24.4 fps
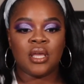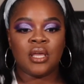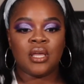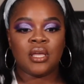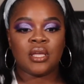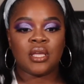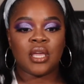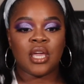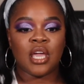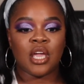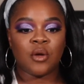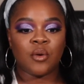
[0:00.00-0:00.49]

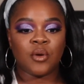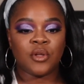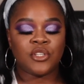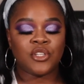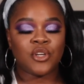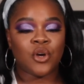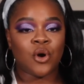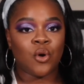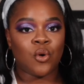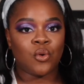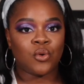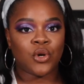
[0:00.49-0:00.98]
Karen
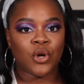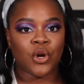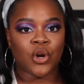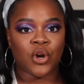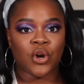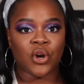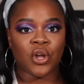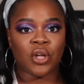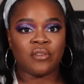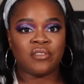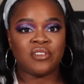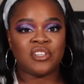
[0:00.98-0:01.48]
told
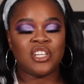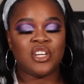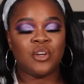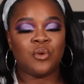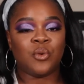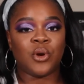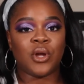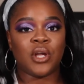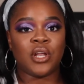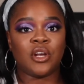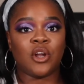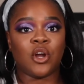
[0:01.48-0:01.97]
her if she
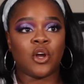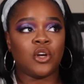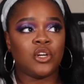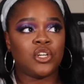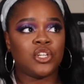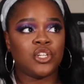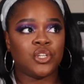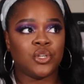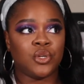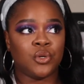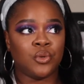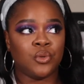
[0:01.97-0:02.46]
were in her
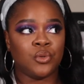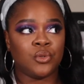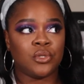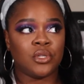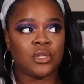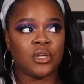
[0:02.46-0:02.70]
shoes,